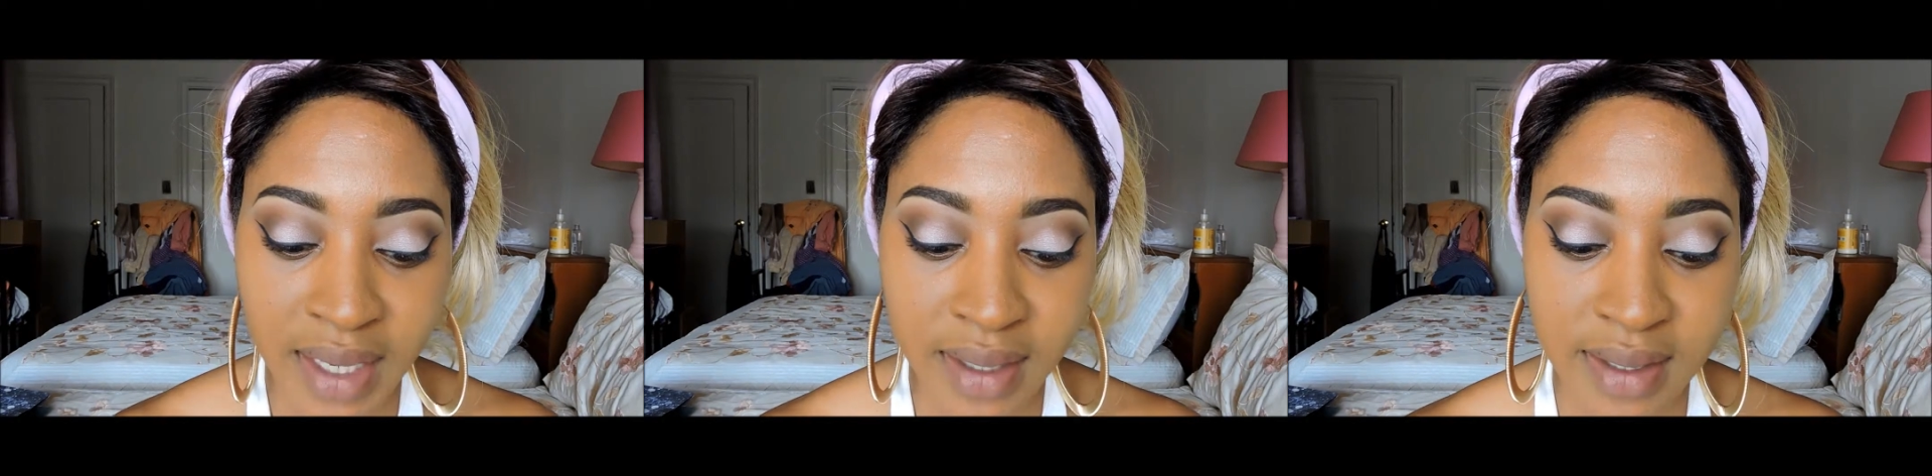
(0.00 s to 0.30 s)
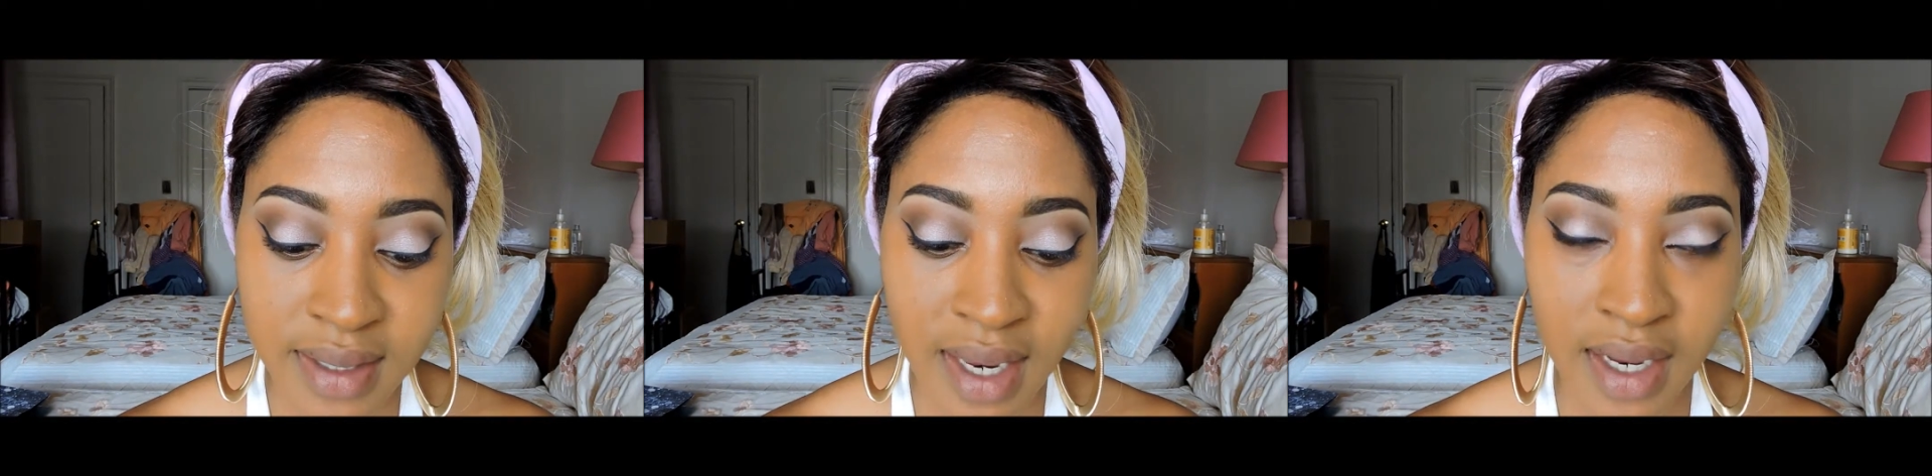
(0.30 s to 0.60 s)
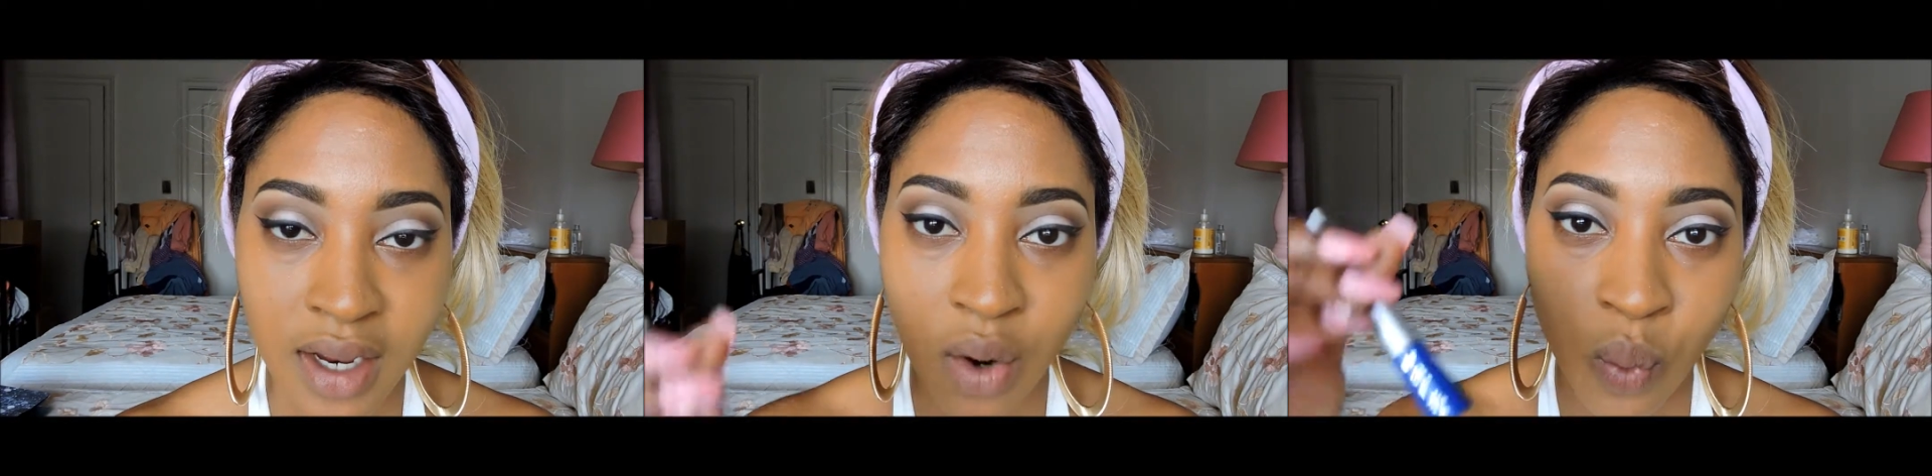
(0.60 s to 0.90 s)
is
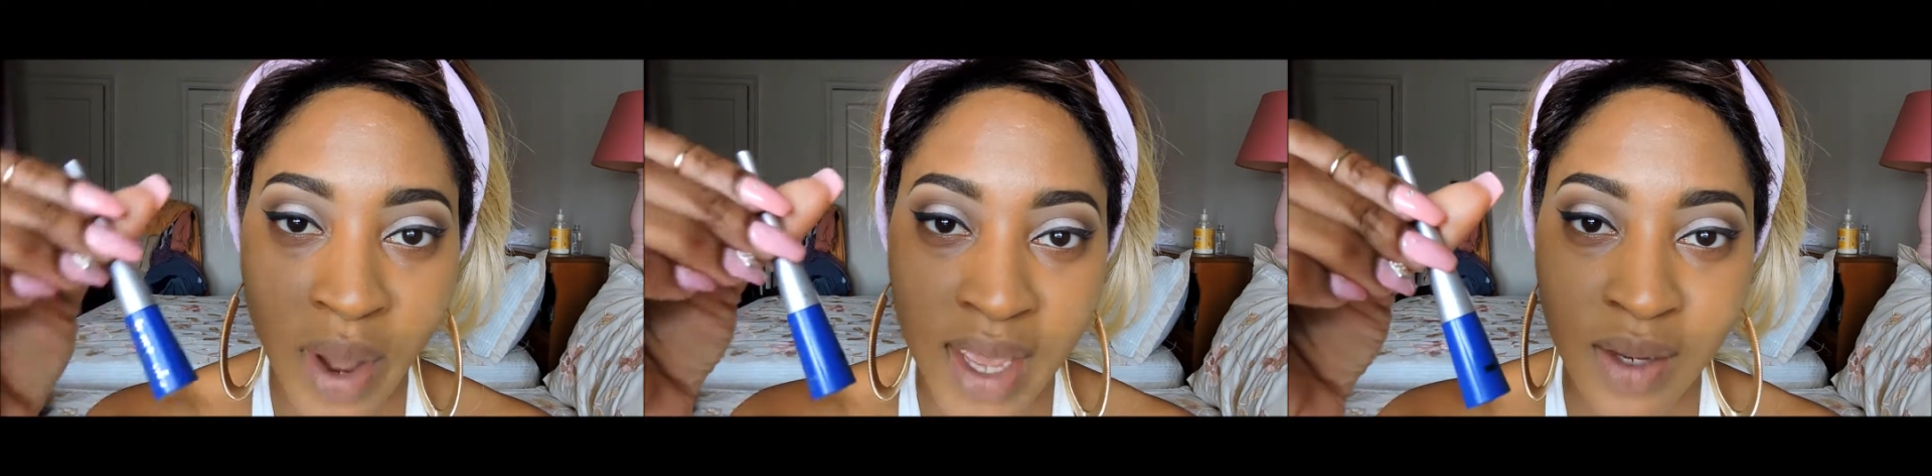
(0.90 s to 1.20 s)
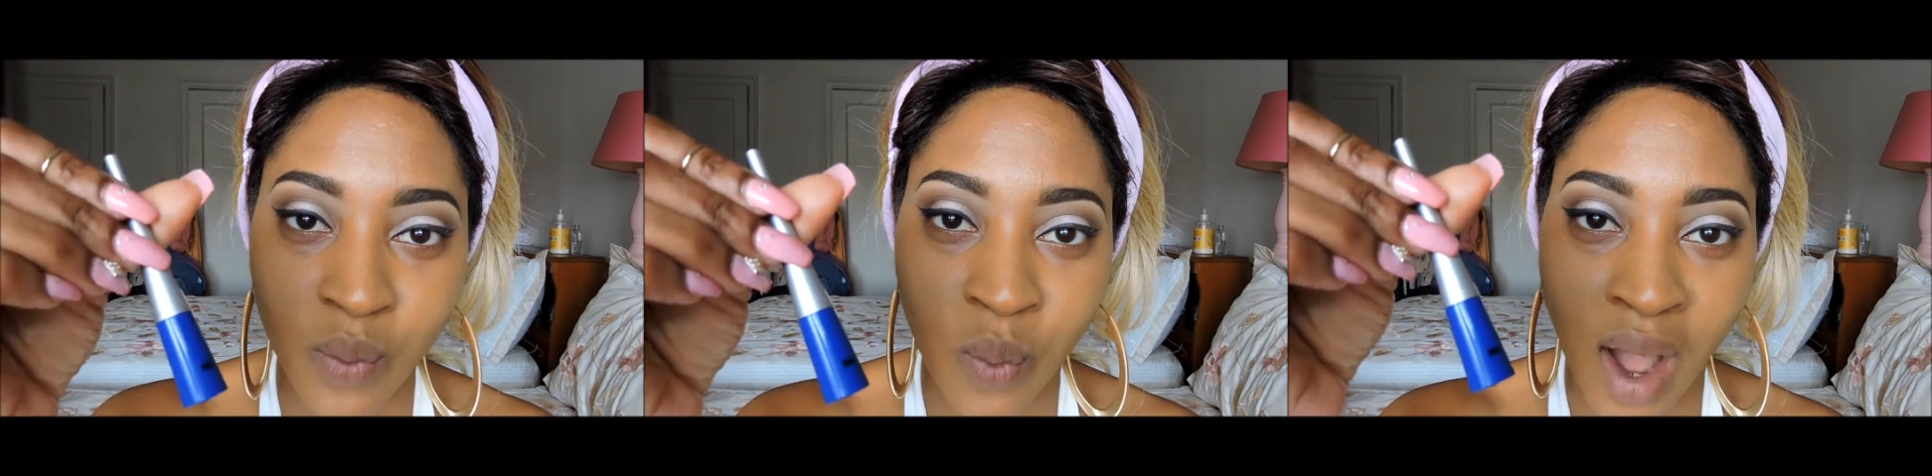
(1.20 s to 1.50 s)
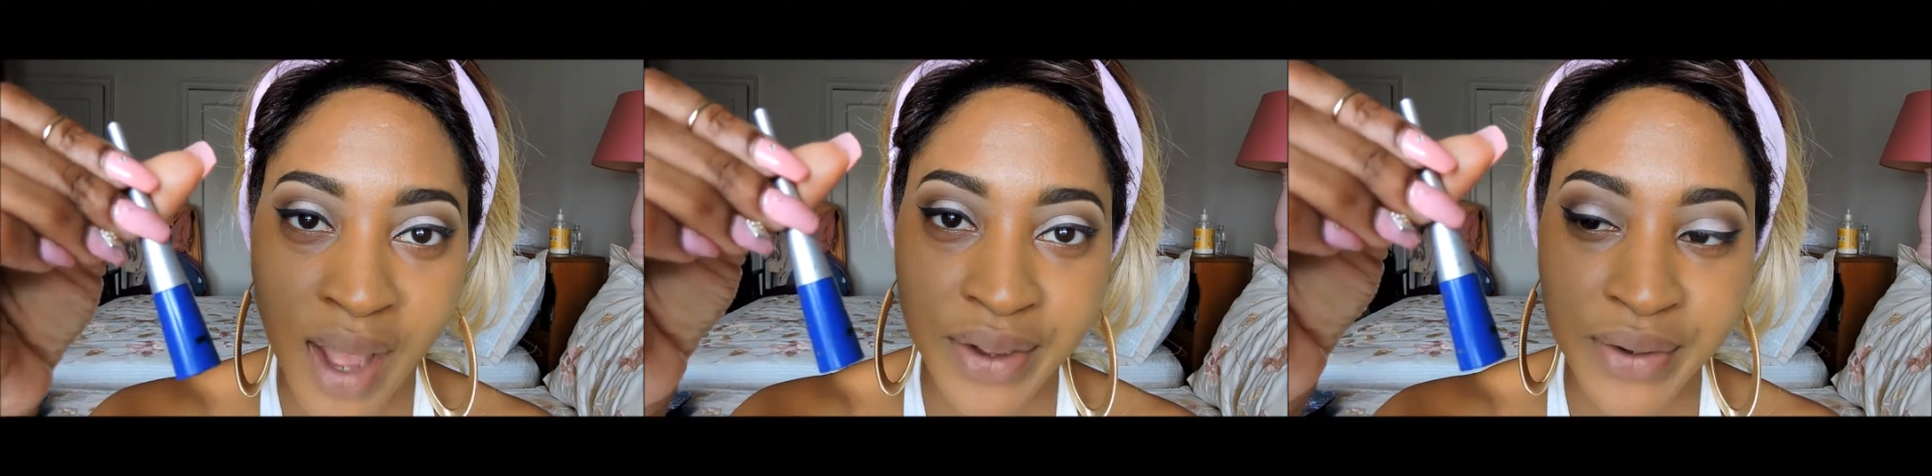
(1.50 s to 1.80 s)
take Wet n
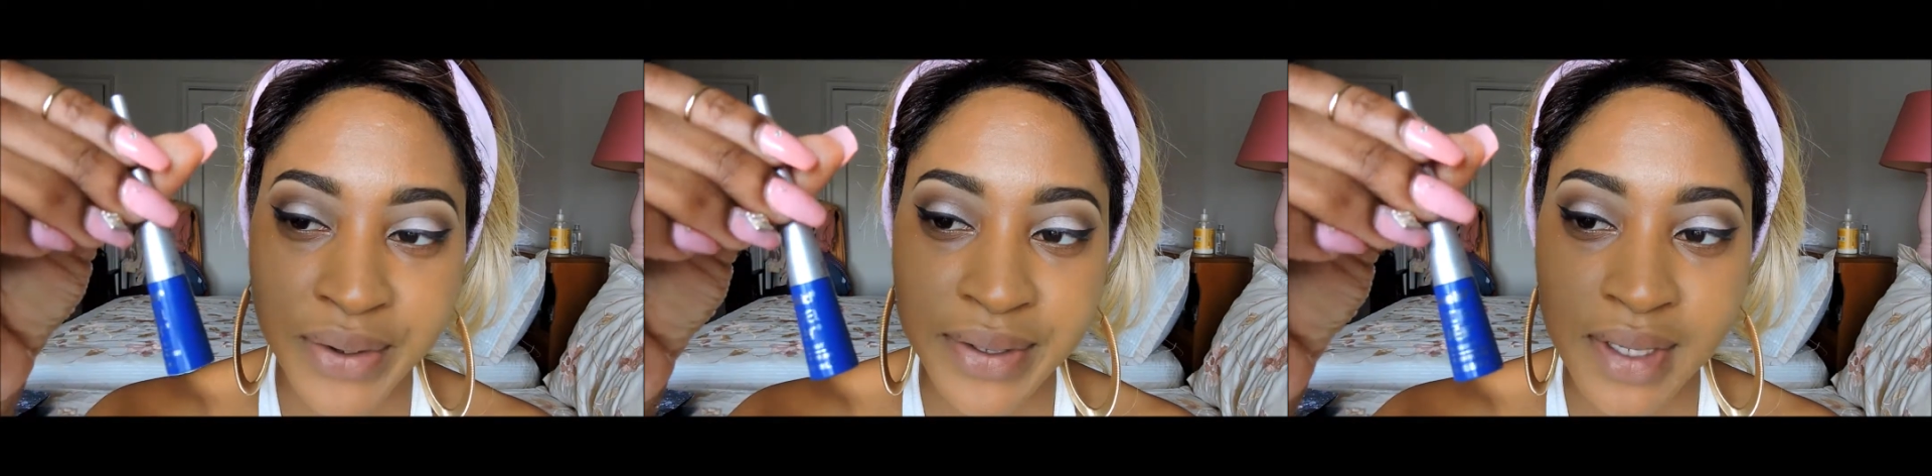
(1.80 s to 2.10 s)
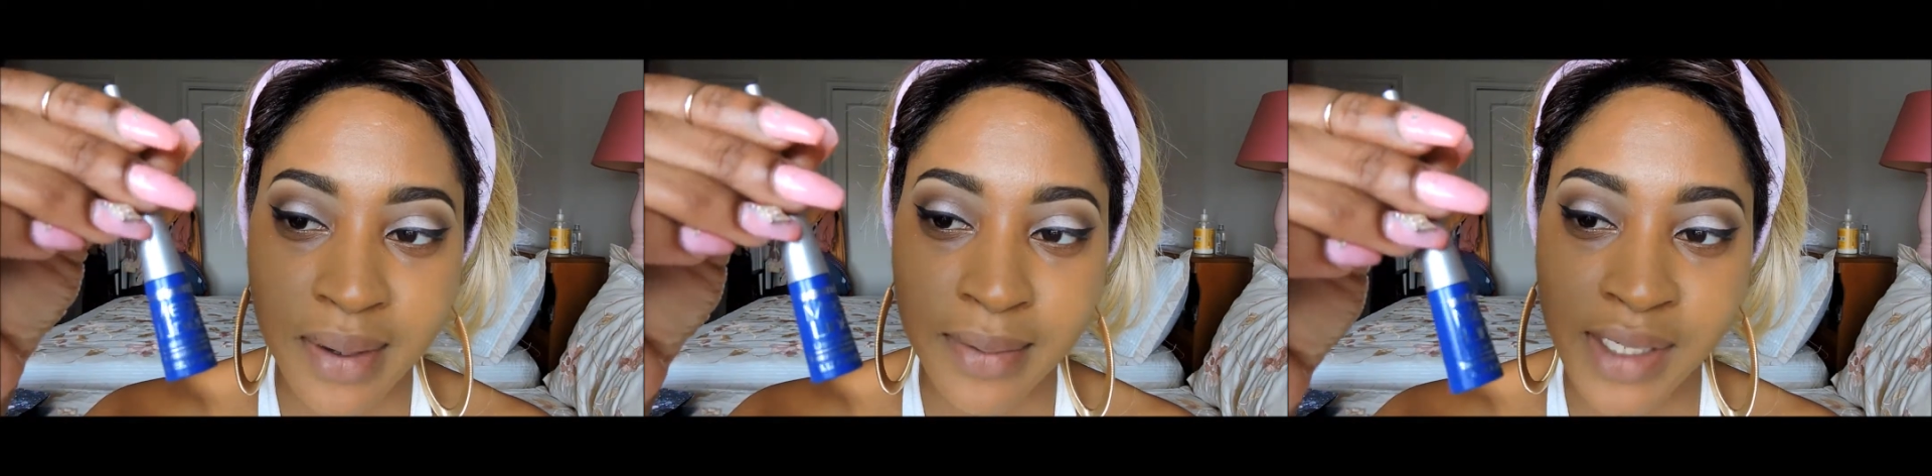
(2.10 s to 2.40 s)
Wild